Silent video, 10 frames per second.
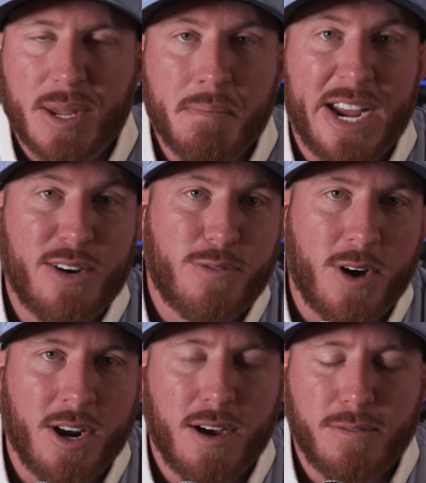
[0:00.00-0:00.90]
made
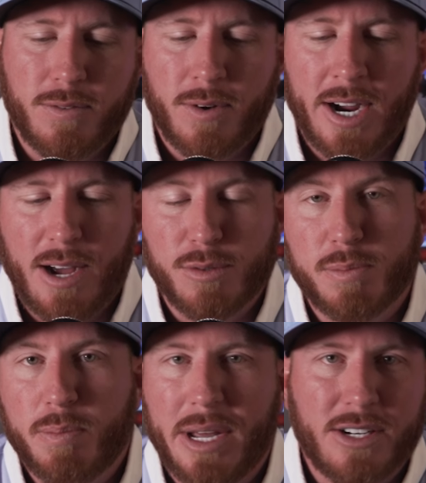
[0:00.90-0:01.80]
fun of, right? I was
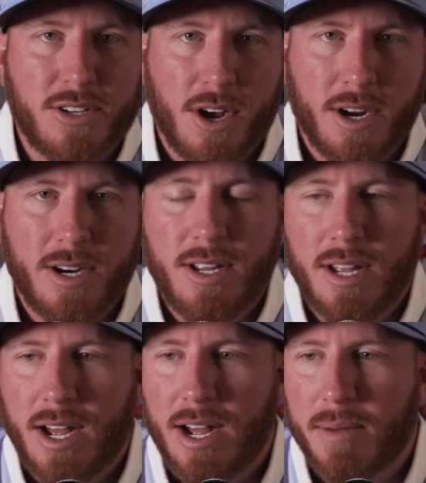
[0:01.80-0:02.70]
picked
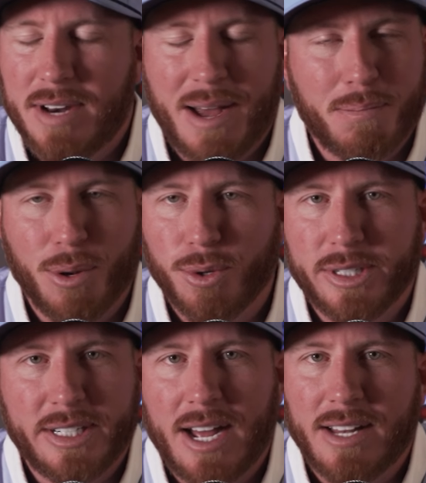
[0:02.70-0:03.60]
on, um, not
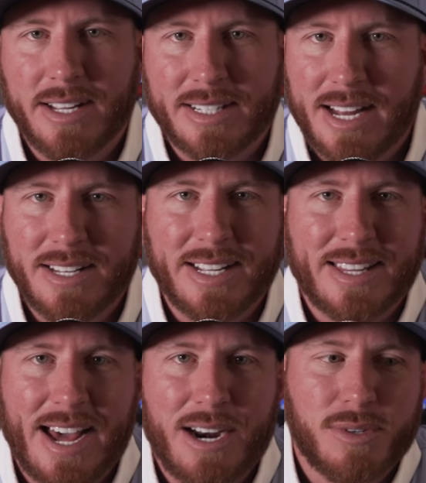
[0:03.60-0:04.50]
bullied, not like not like
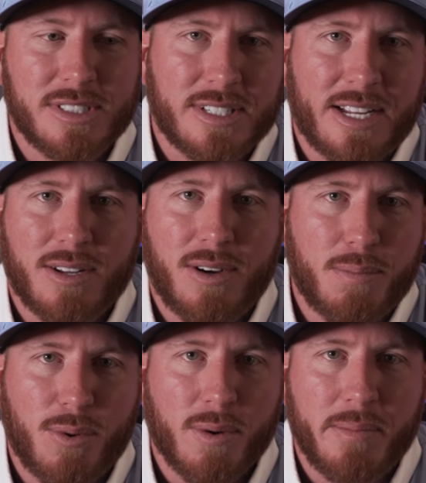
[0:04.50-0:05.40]
that. I wasn't like, oh,
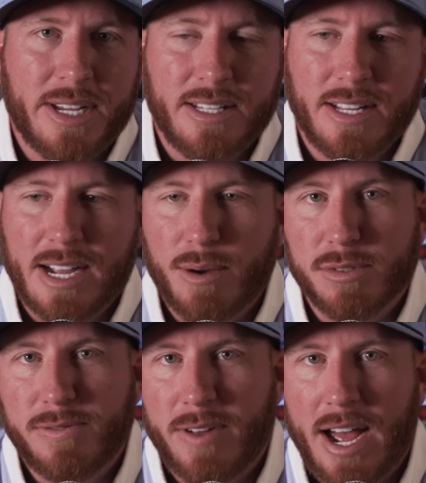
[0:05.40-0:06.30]
poor me. Like I
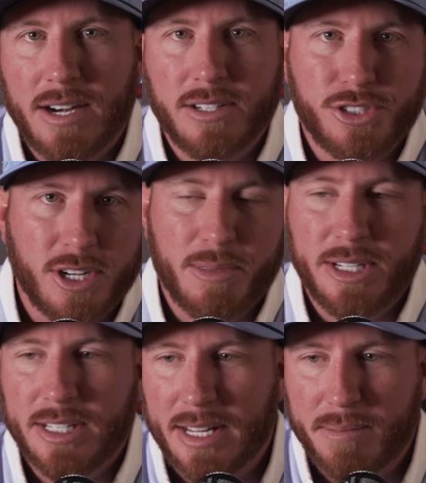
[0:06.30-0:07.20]
was fat and
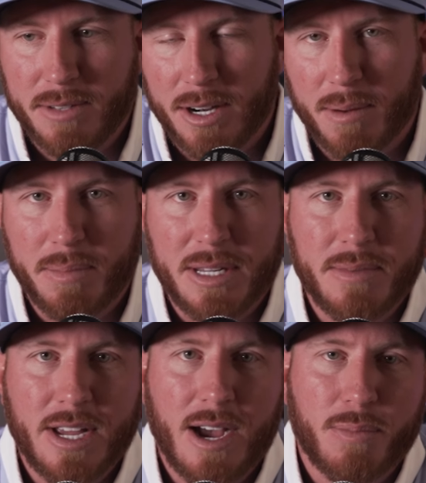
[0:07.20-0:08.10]
chubby, and they you know beat
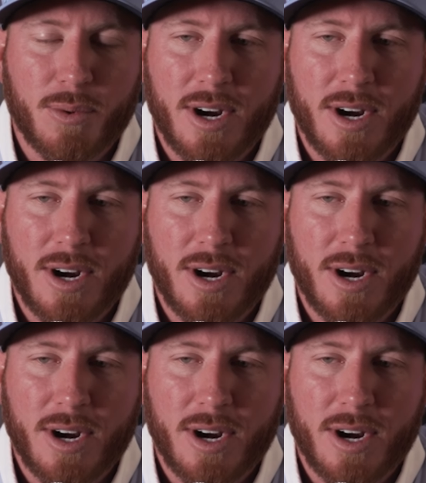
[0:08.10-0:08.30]
me up or